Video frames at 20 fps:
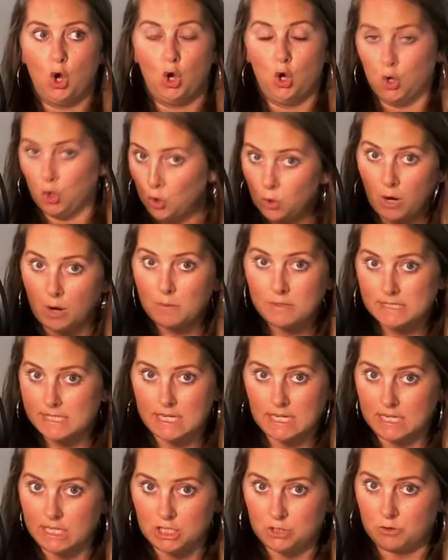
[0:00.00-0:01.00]
who I was
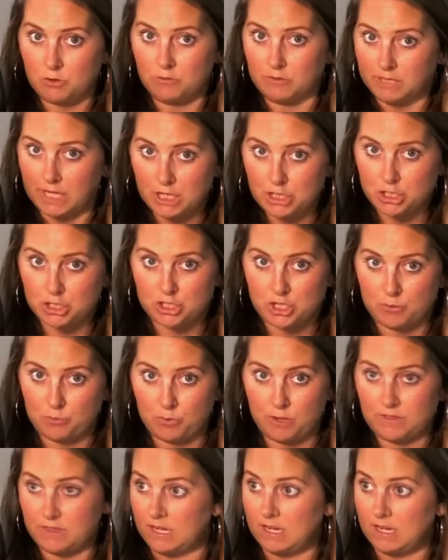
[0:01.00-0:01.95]
getting into a relationship with,